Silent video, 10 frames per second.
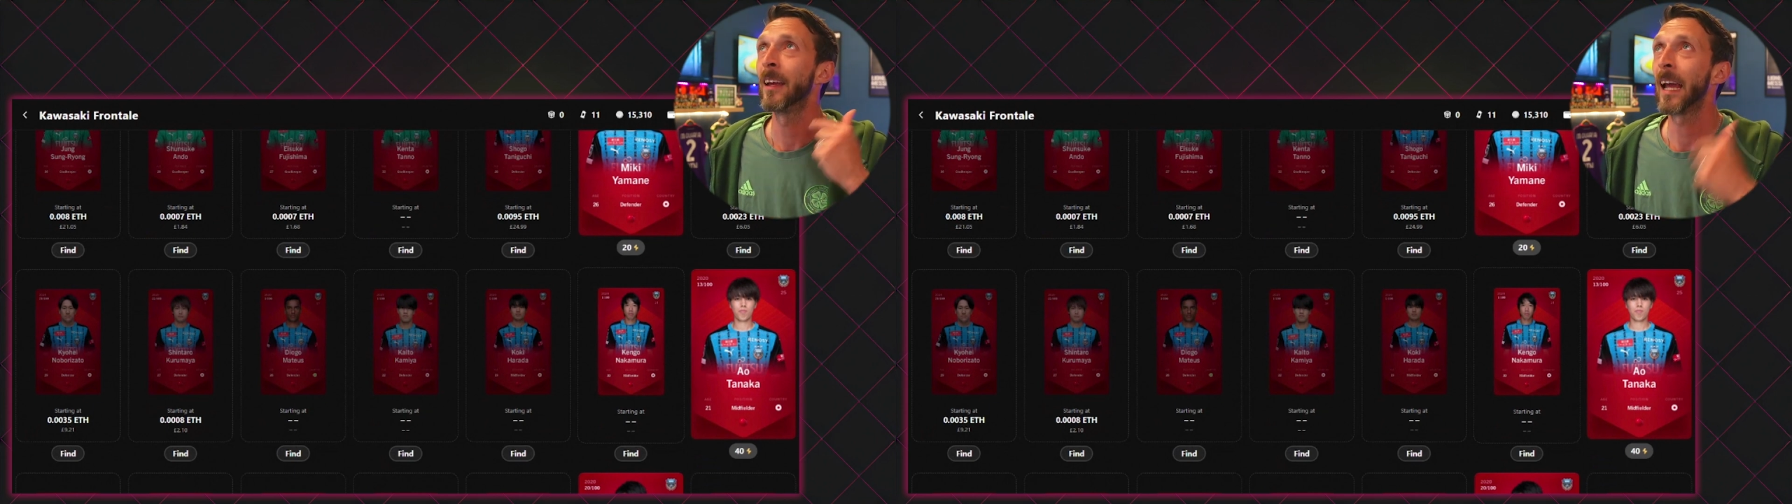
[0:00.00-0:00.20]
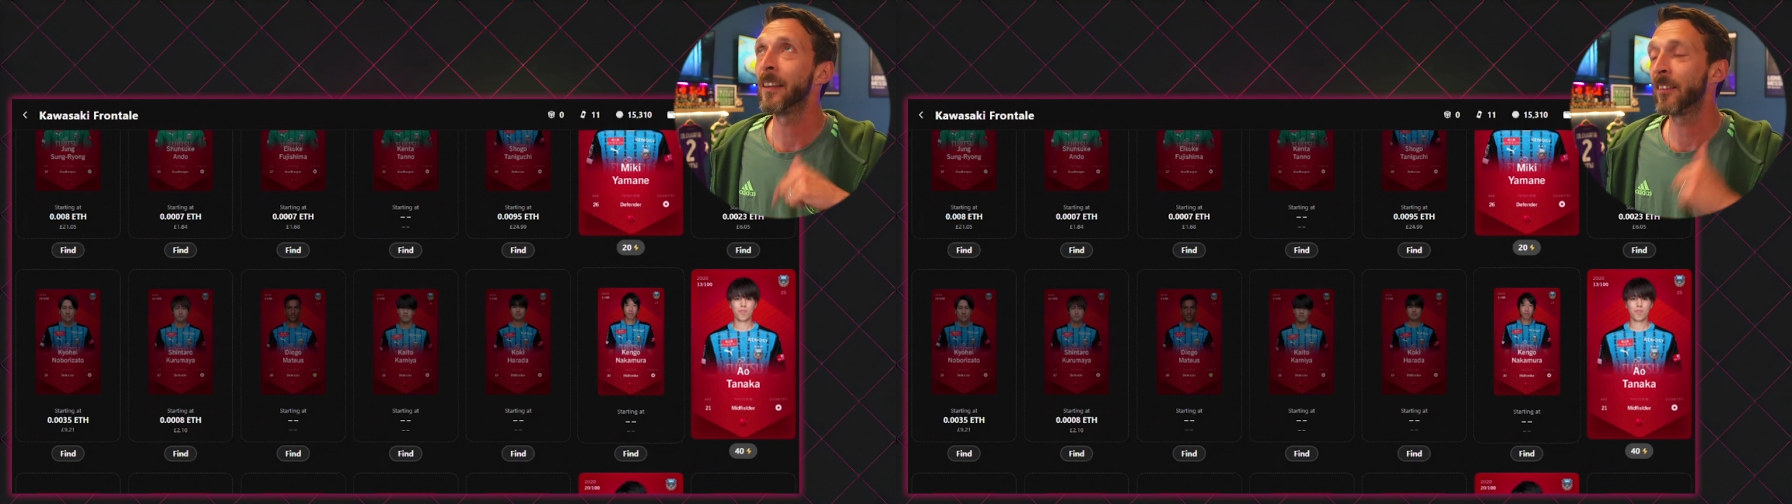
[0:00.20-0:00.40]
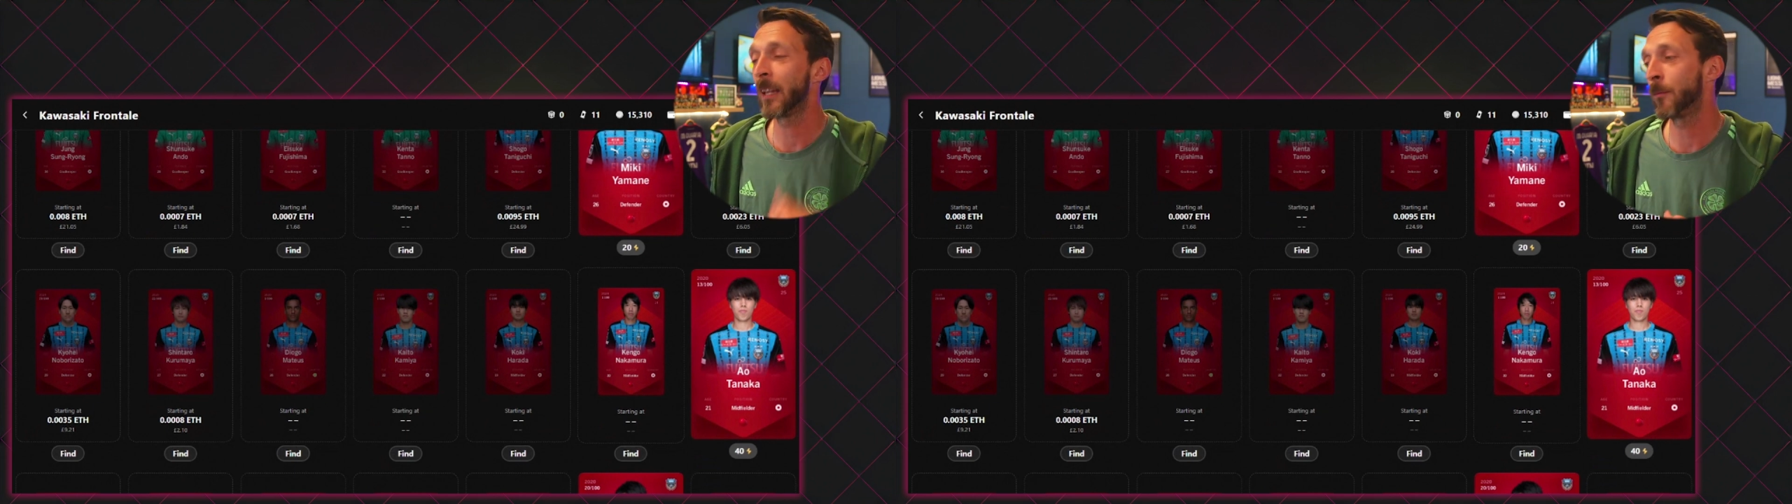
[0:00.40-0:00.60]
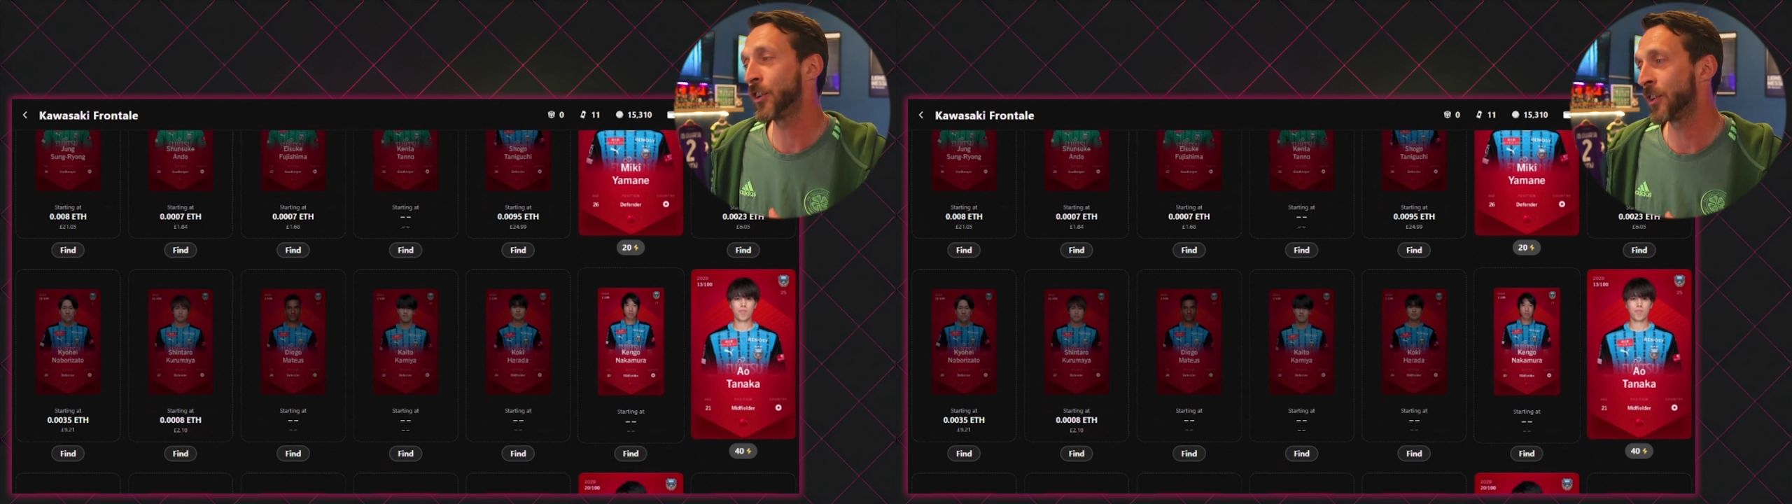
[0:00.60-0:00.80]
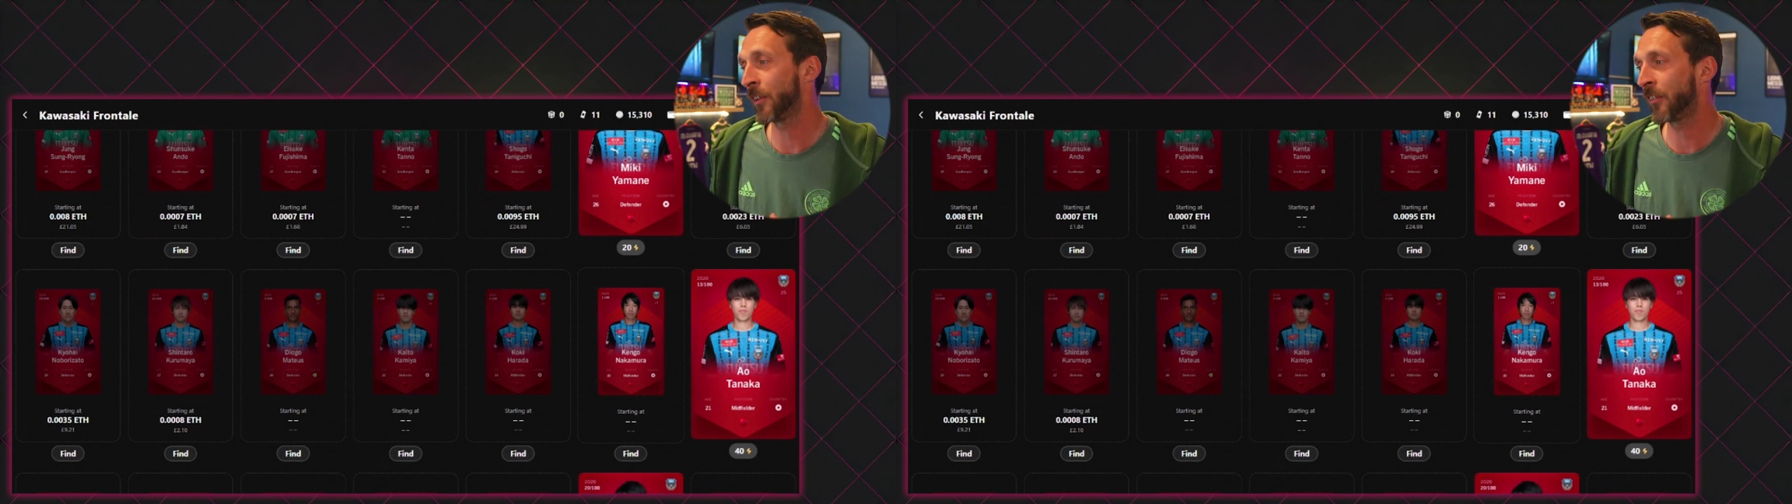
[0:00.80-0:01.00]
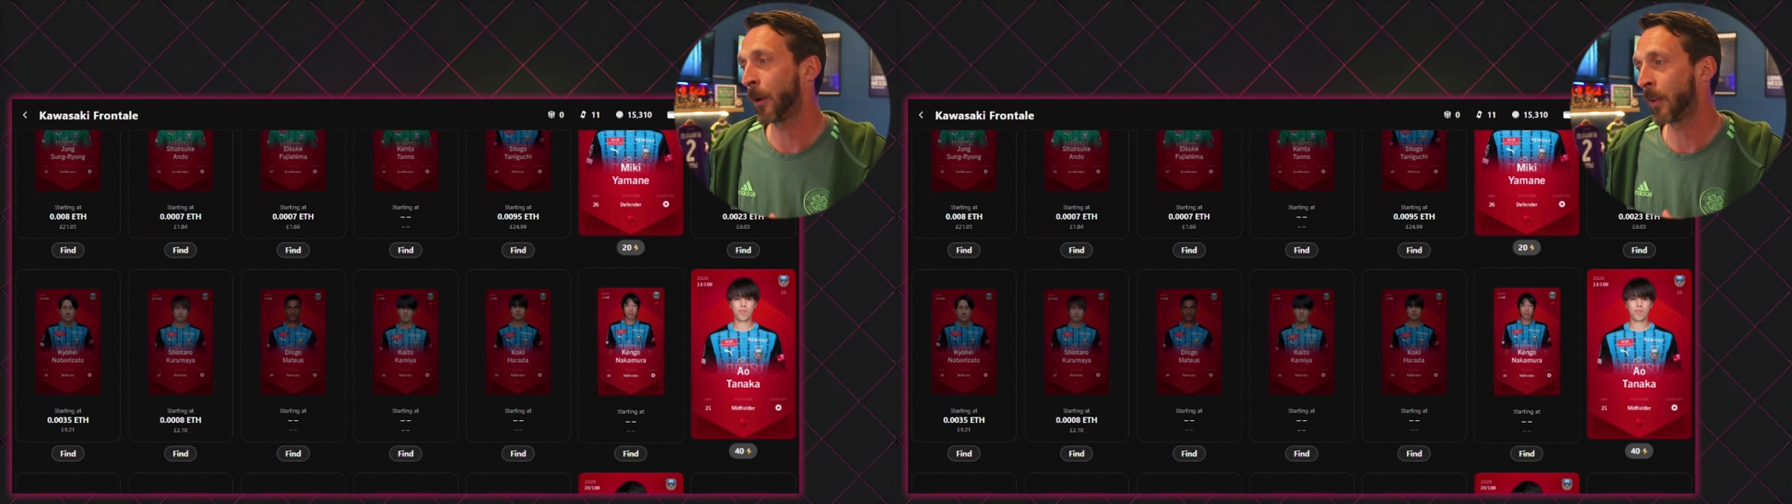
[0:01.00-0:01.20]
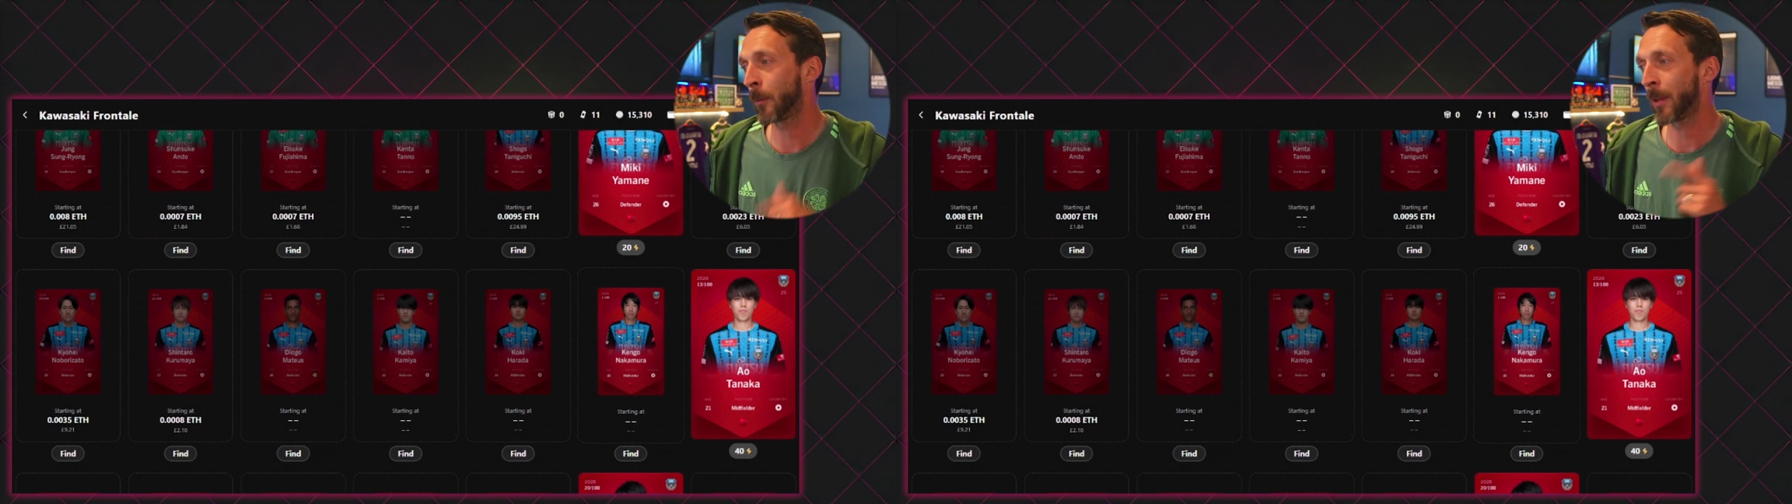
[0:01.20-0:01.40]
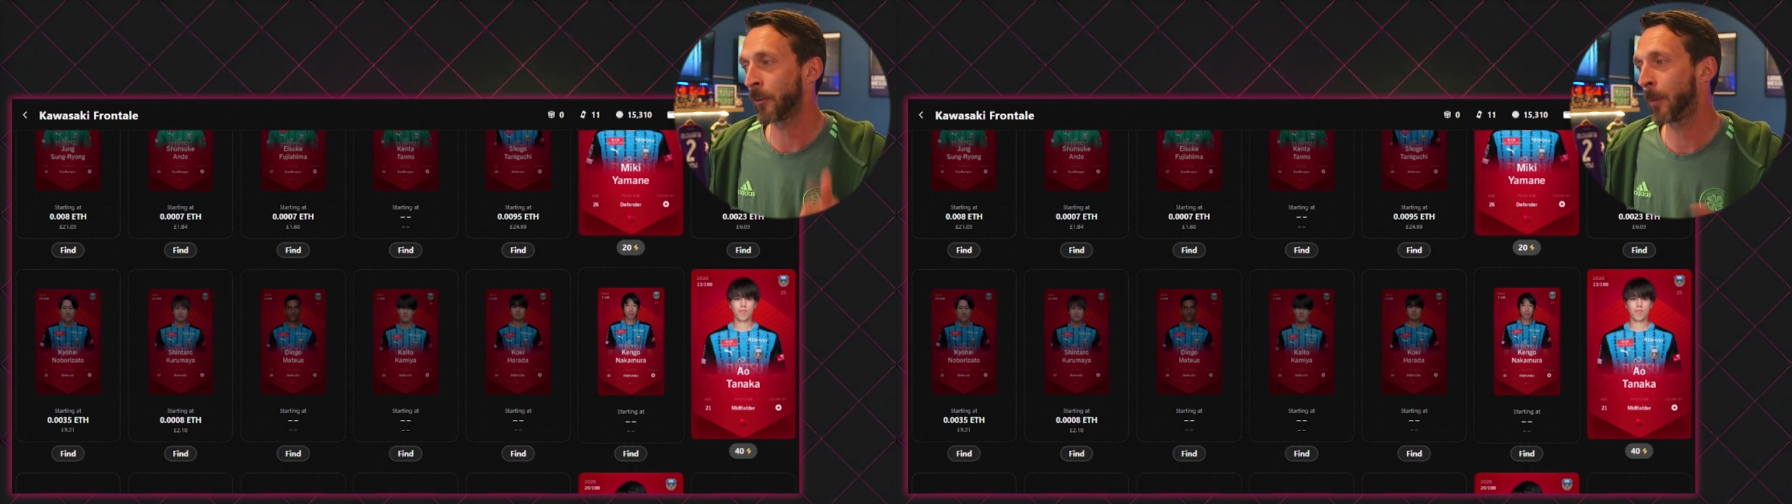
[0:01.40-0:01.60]
in the same region as
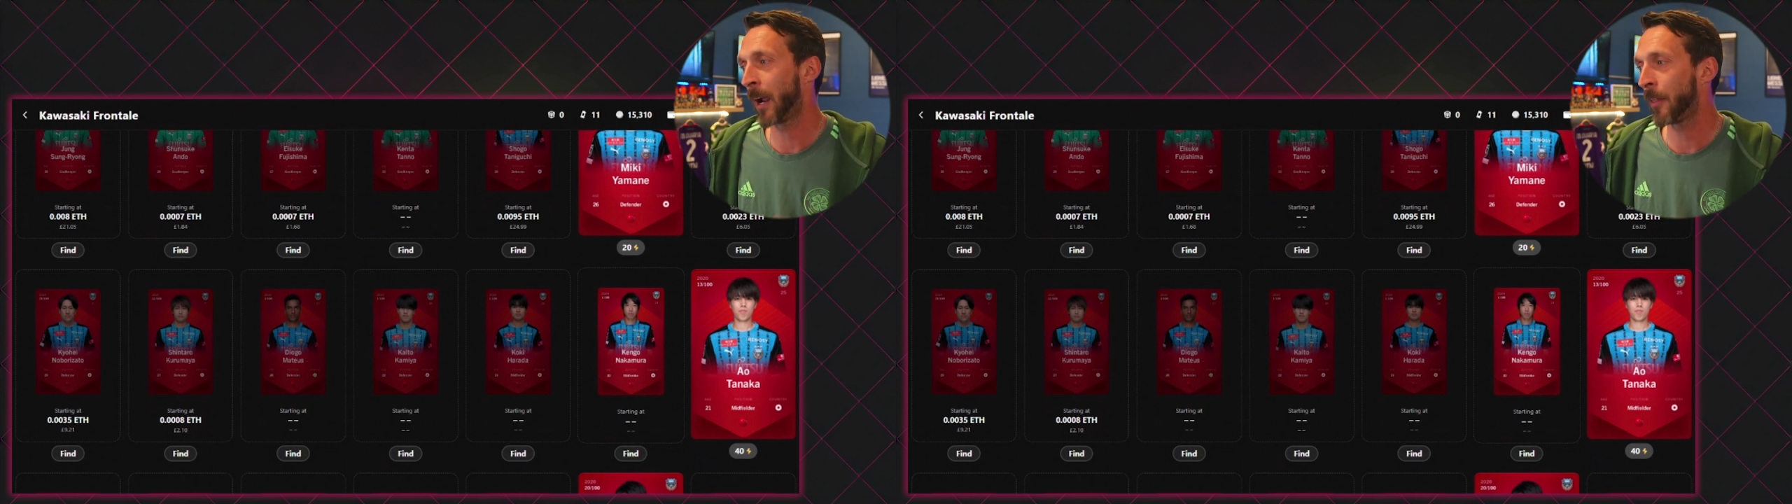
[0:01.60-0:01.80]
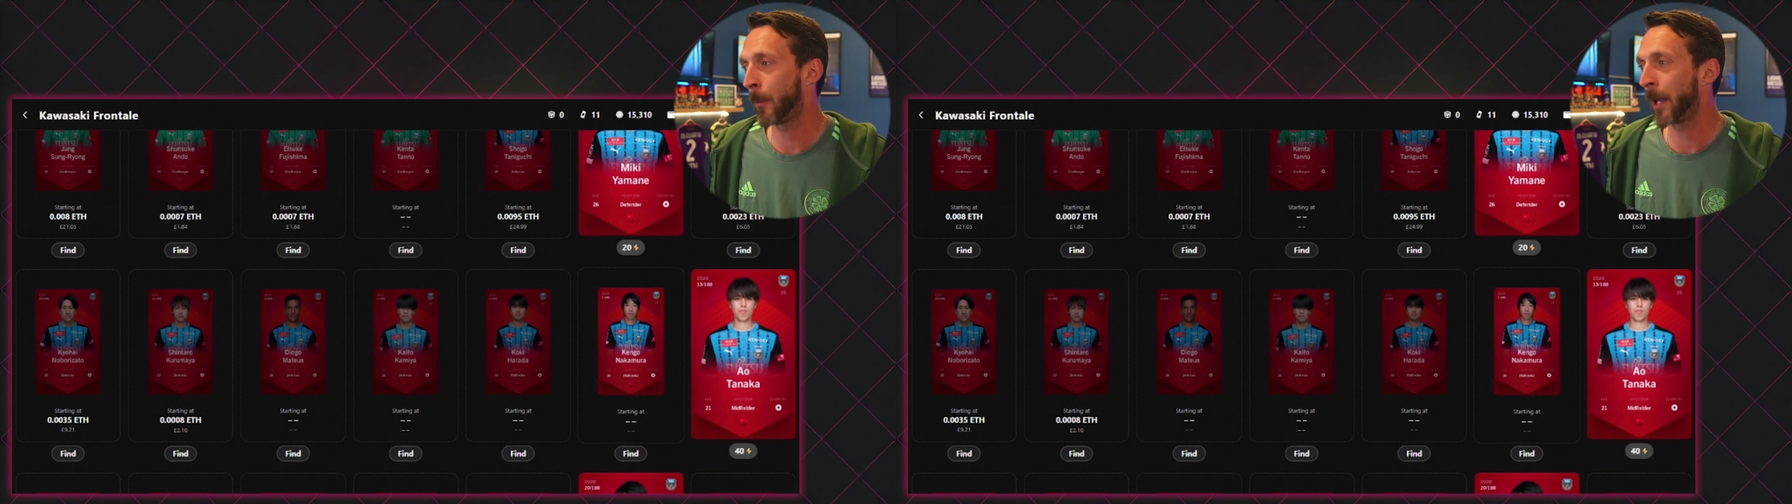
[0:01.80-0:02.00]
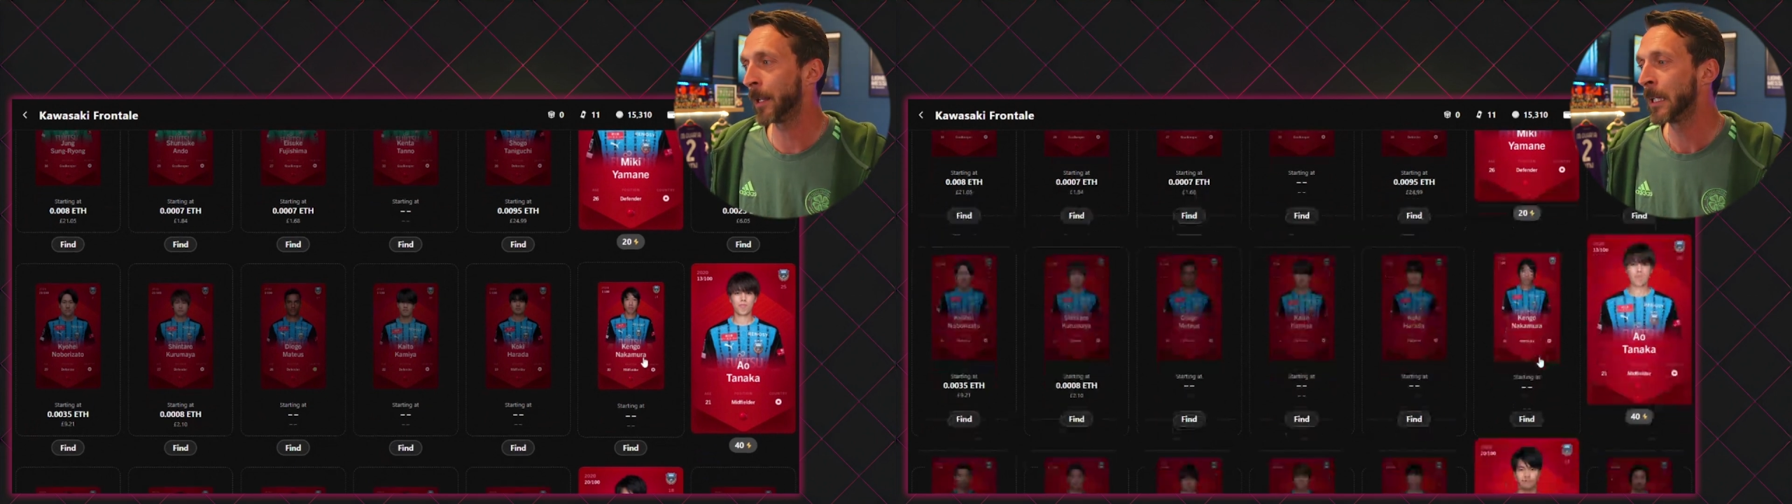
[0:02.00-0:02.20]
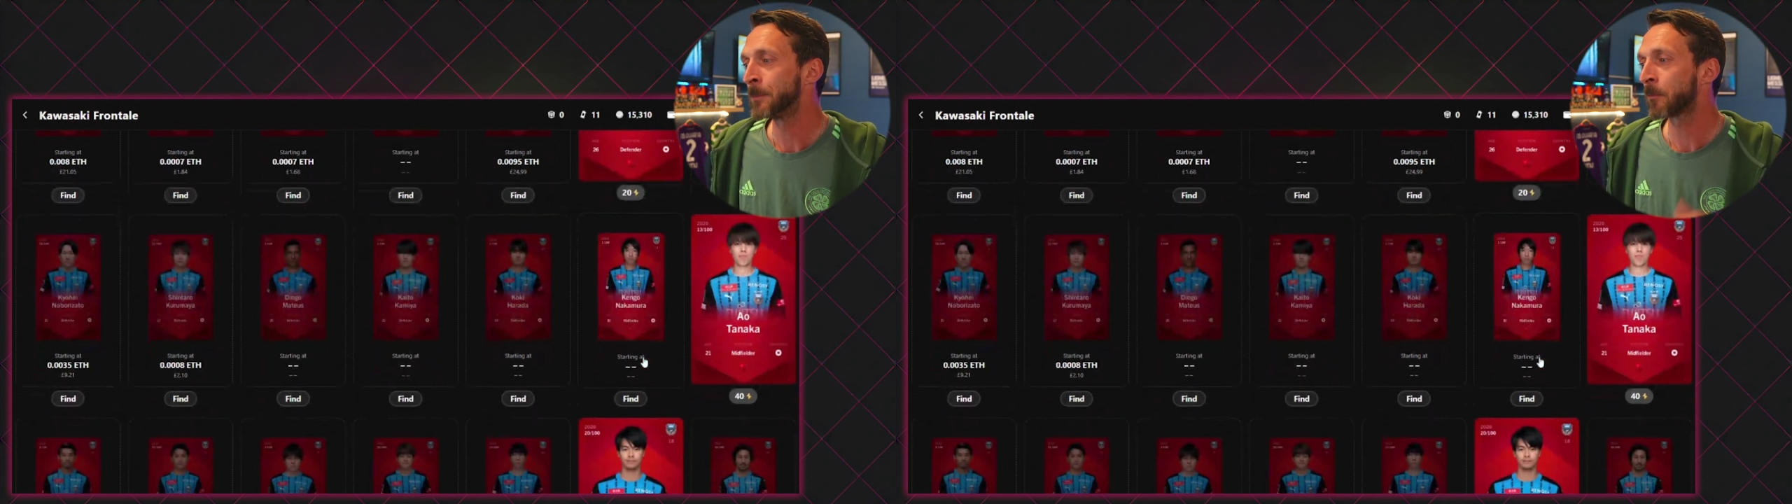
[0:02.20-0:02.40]
Celtic, but that's by the by.